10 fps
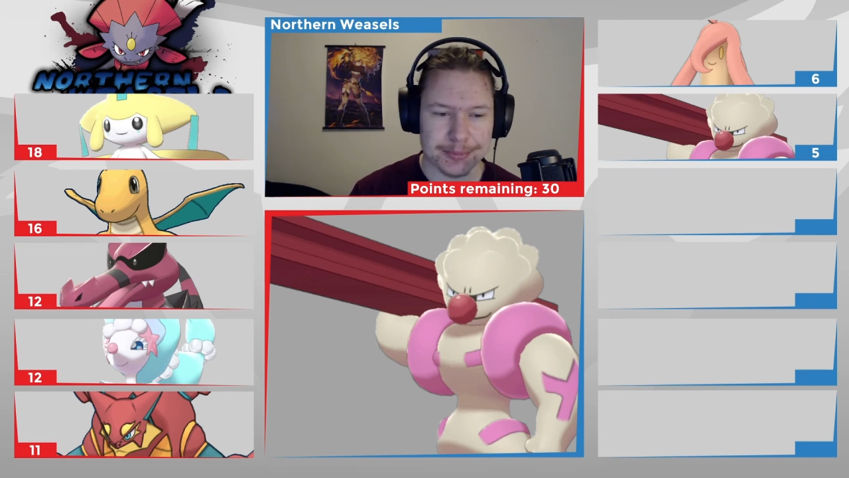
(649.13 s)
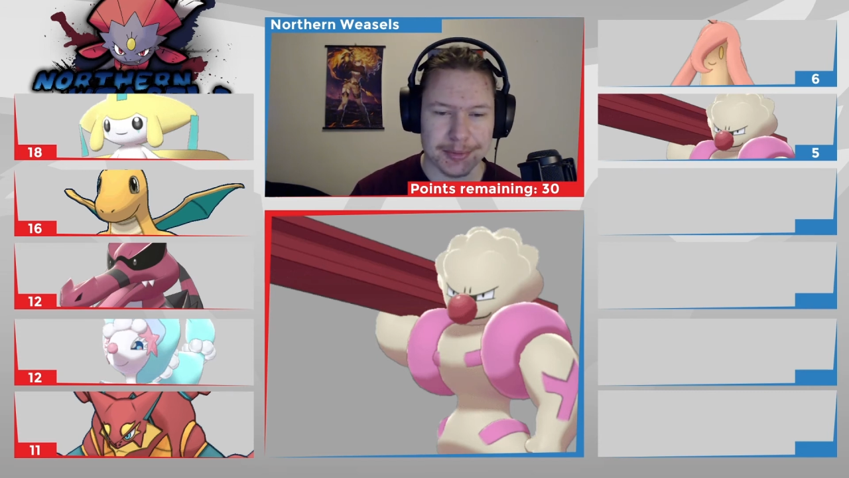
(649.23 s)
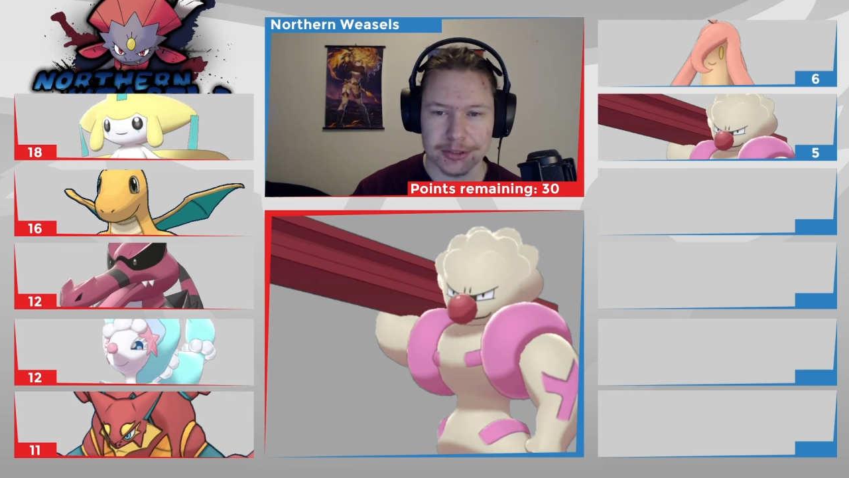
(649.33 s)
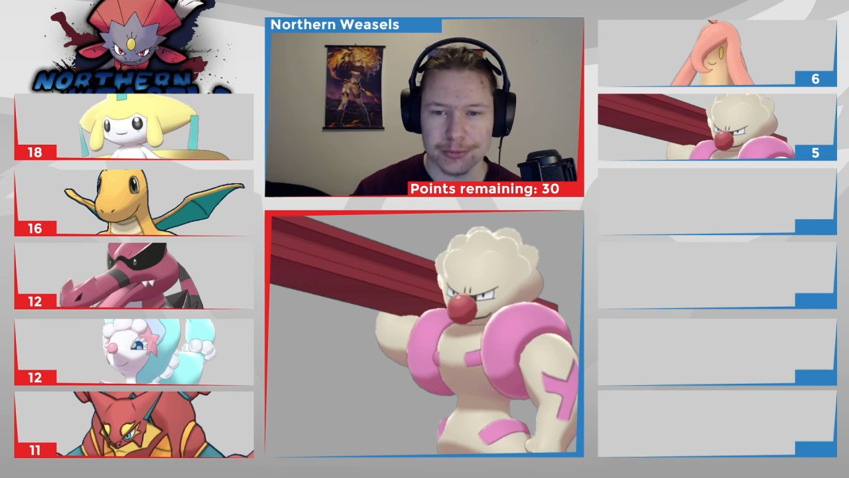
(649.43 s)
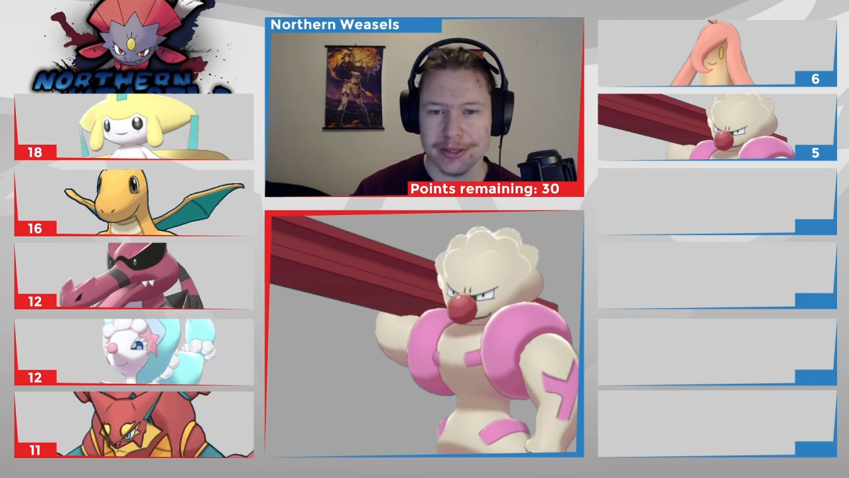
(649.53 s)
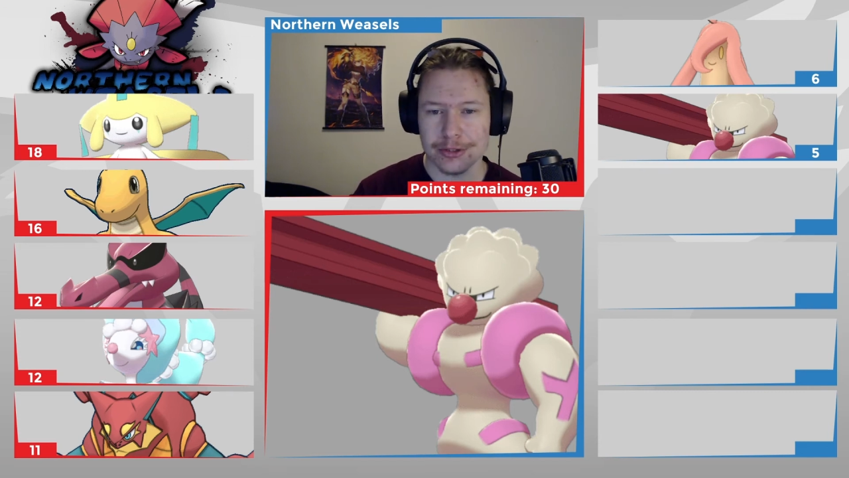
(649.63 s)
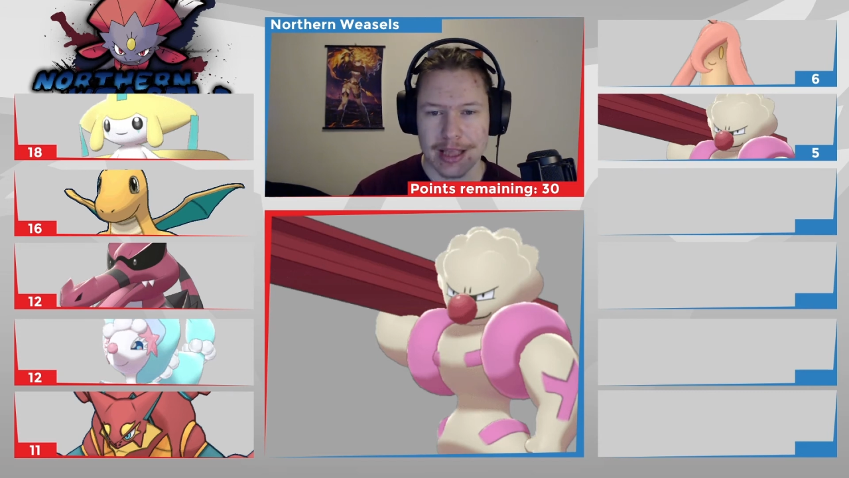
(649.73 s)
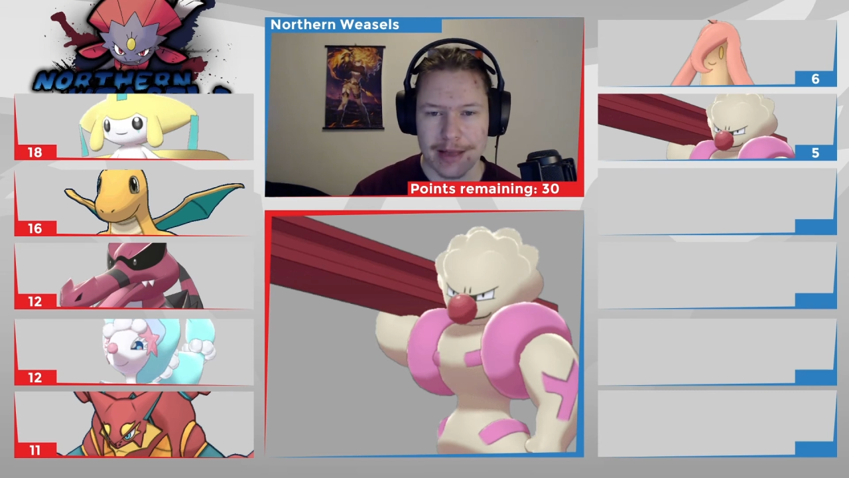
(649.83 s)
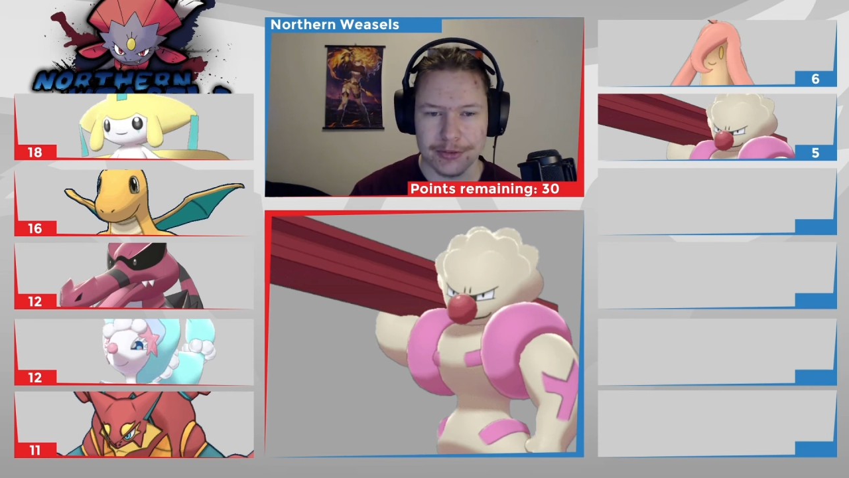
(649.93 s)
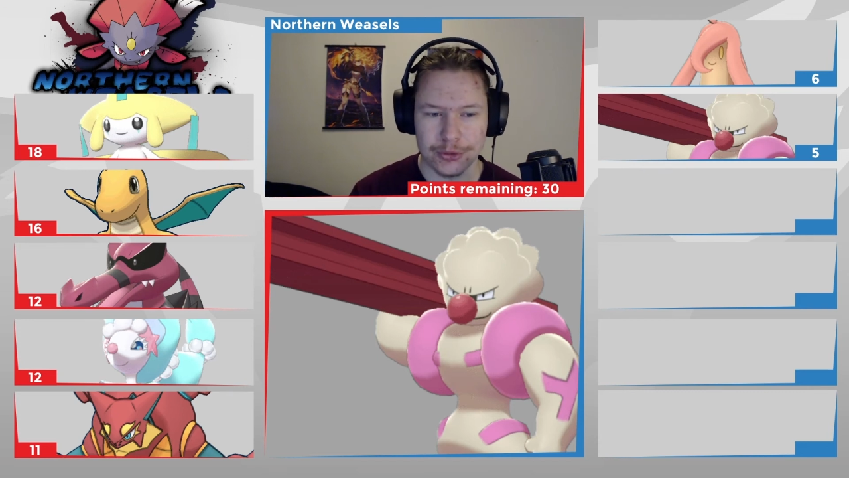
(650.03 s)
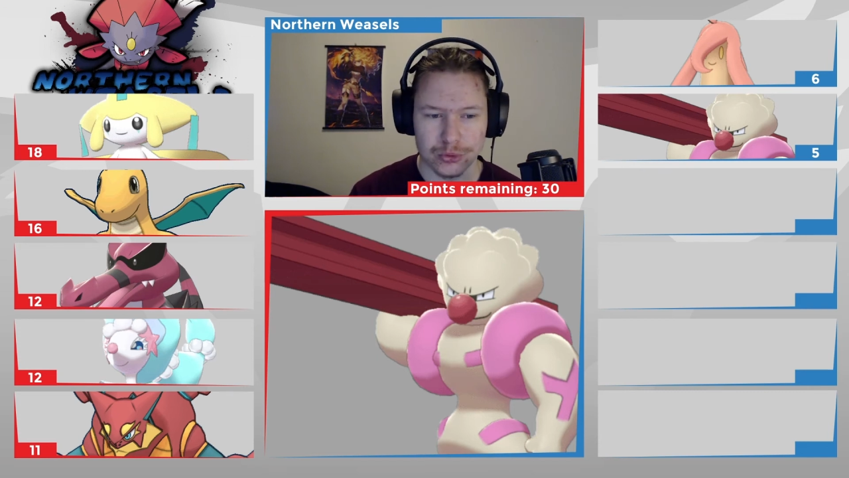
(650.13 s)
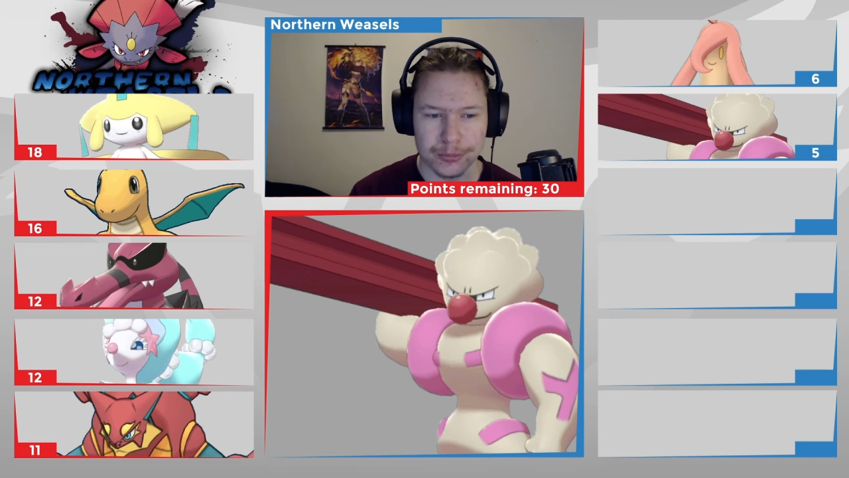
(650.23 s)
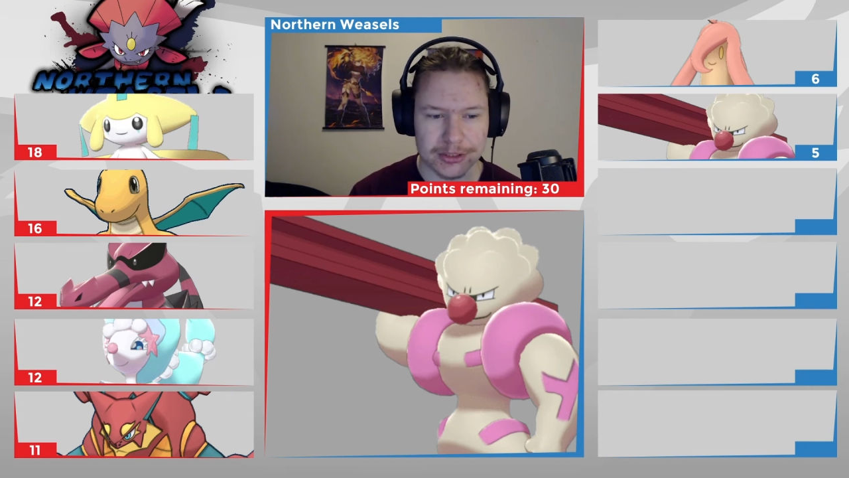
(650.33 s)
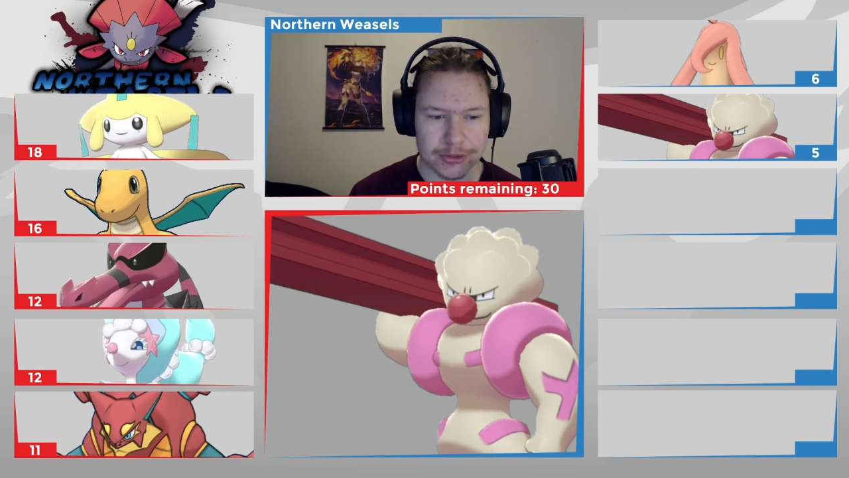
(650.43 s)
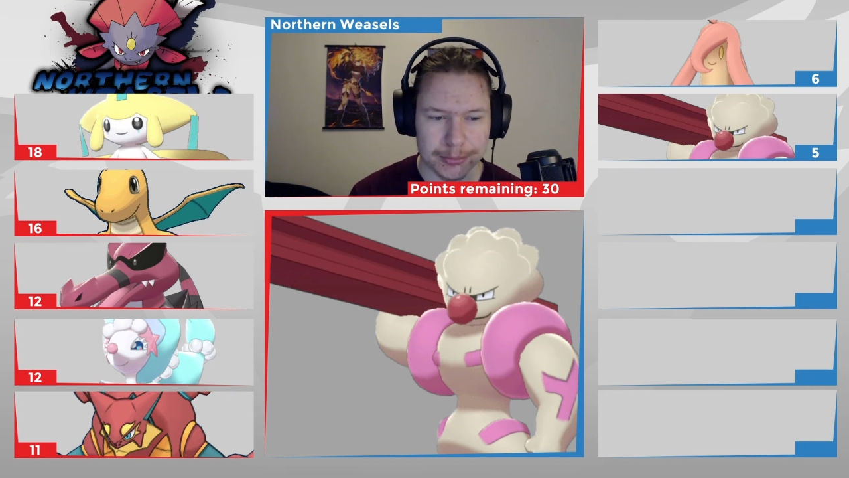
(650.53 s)
because we don't have too
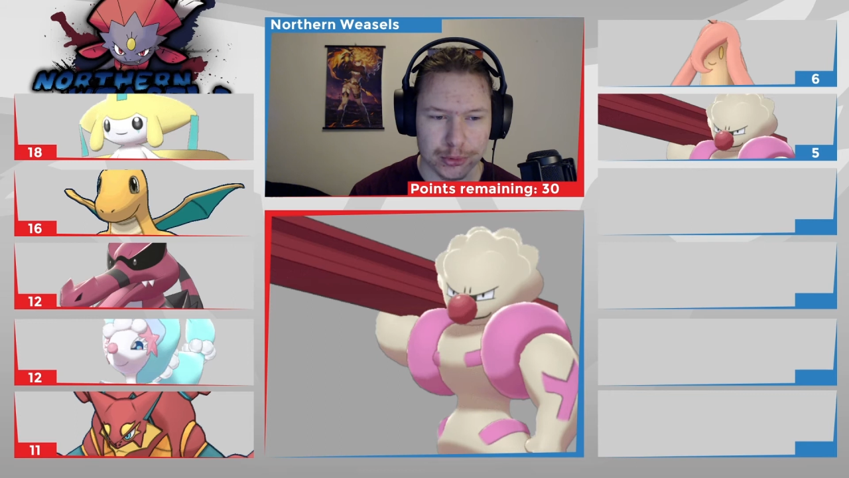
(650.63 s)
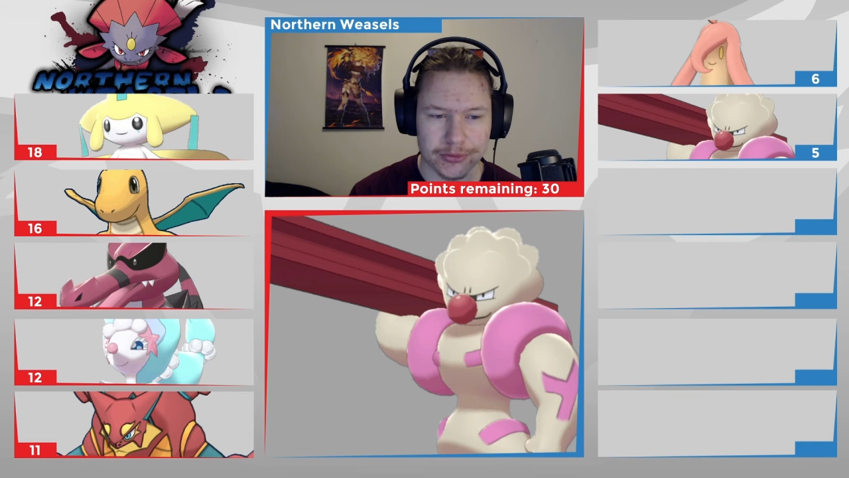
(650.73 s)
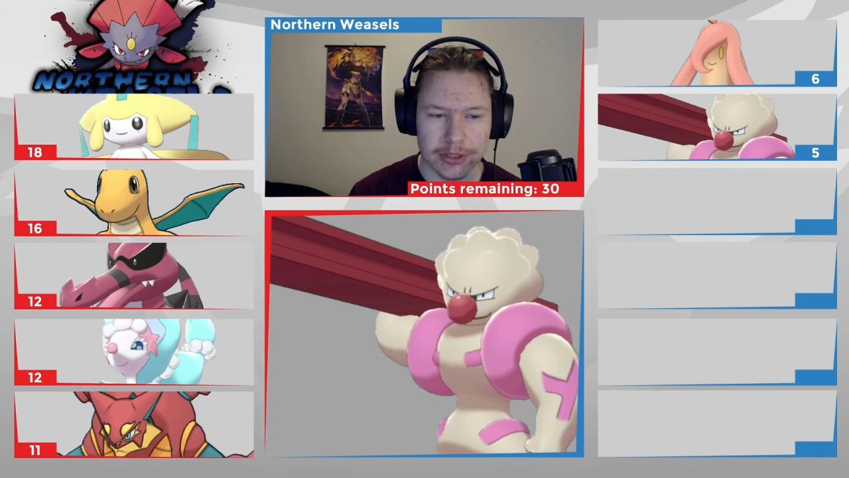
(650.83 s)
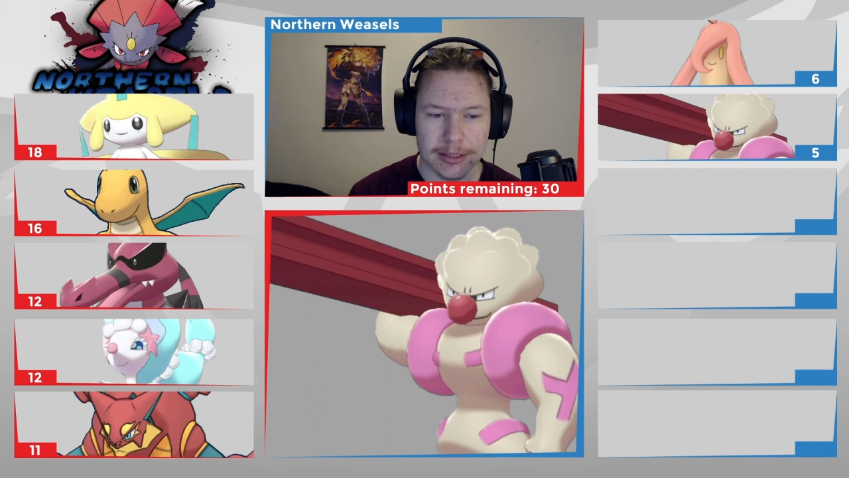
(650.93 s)
much removal.